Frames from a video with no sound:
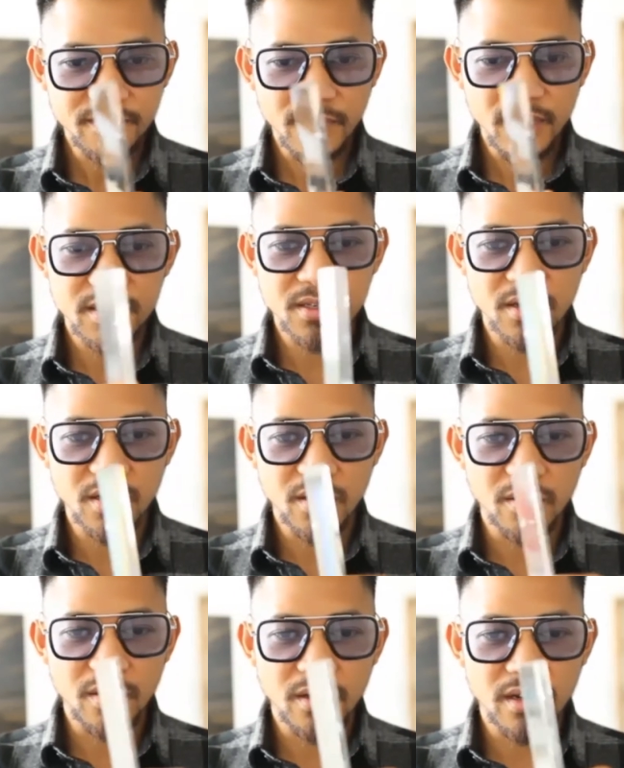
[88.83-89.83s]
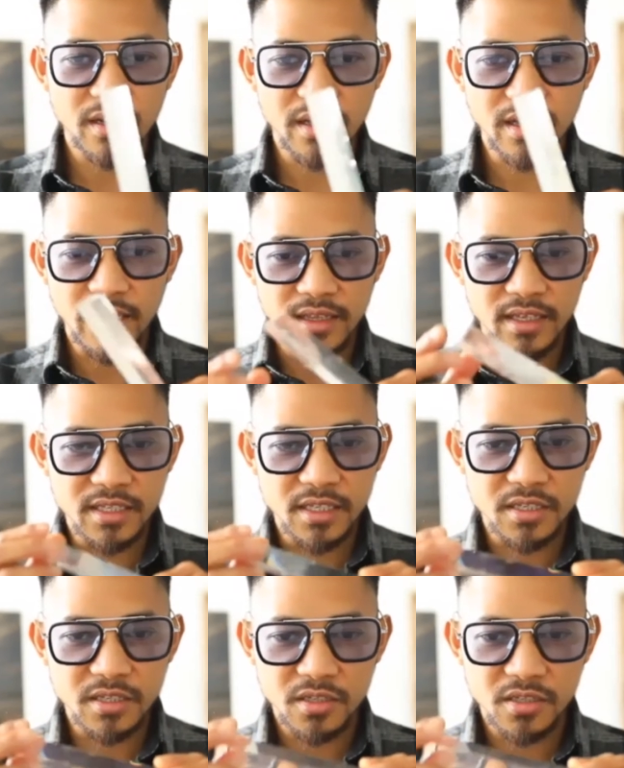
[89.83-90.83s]
So this
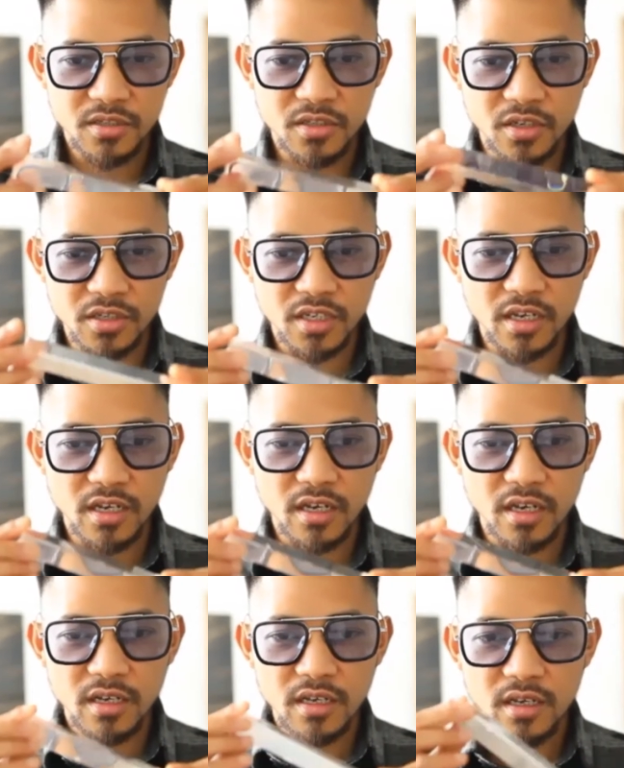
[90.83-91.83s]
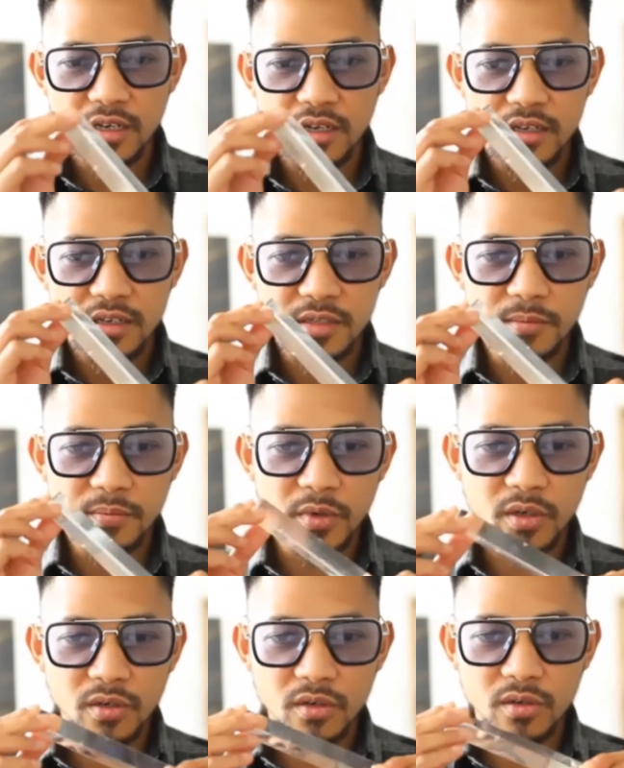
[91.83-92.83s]
is just a
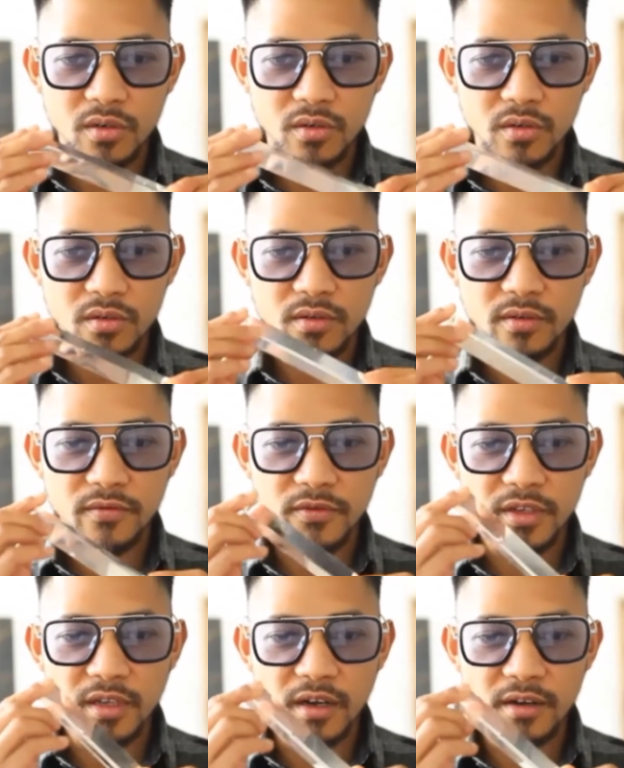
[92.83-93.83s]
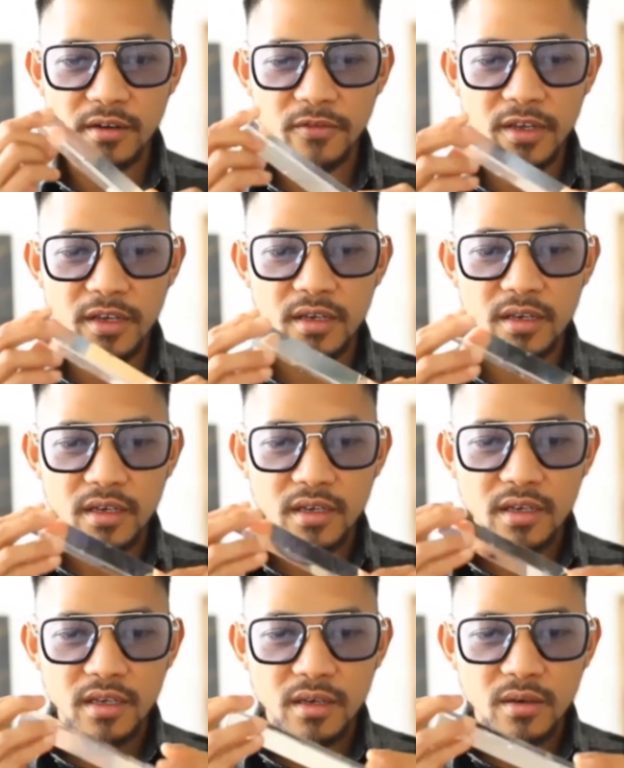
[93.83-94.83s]
simple photography
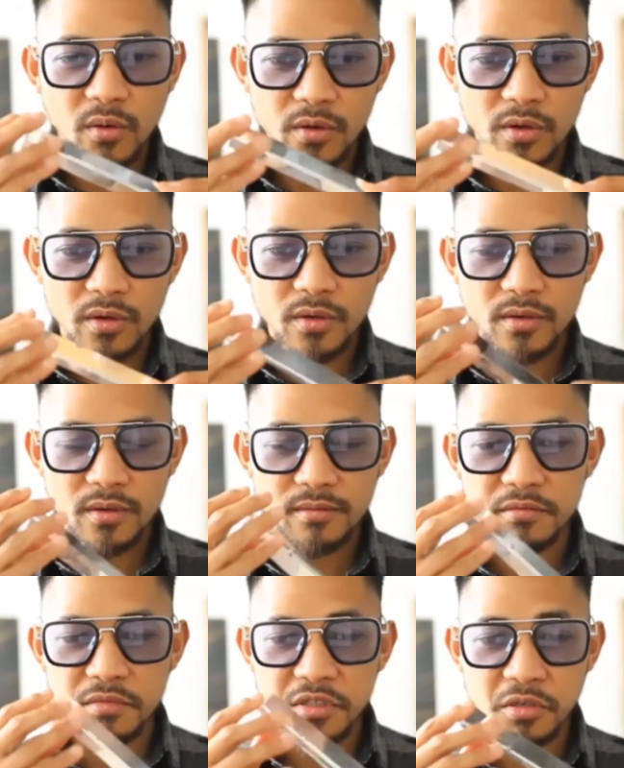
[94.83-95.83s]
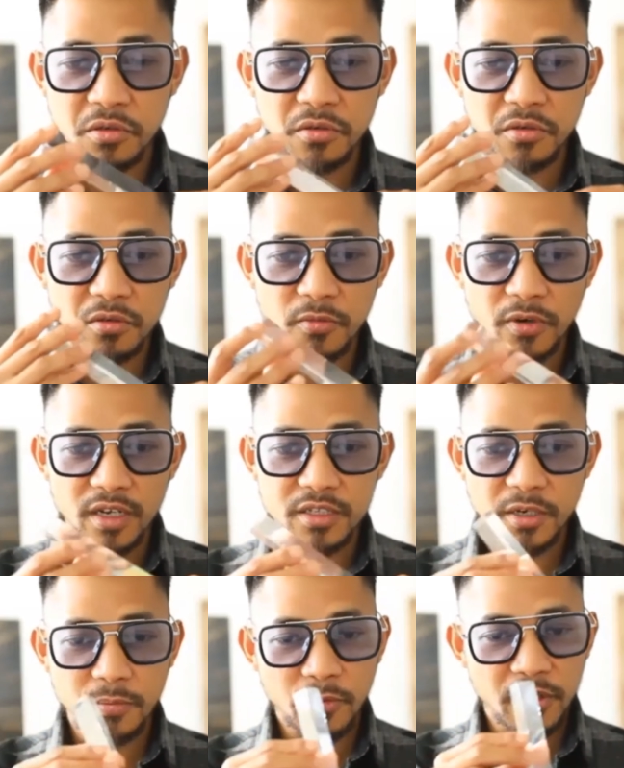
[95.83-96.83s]
or school
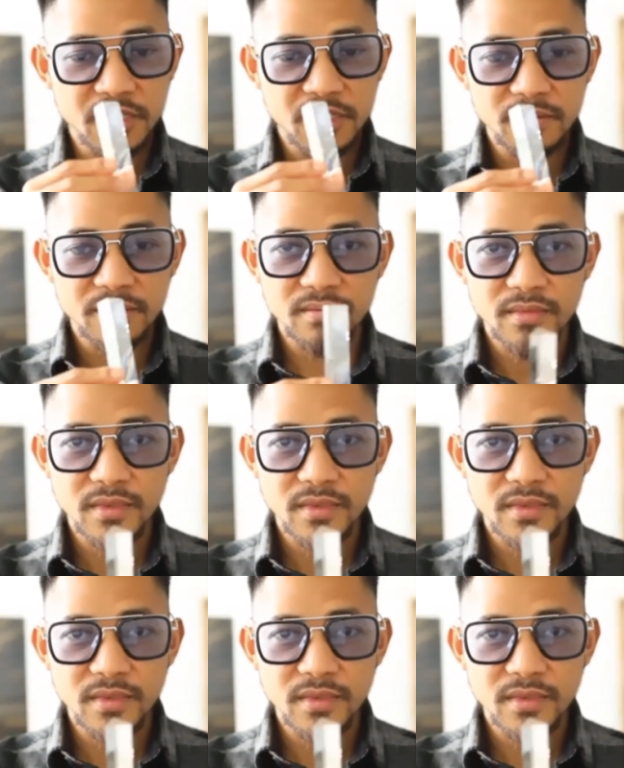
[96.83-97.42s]
project prism.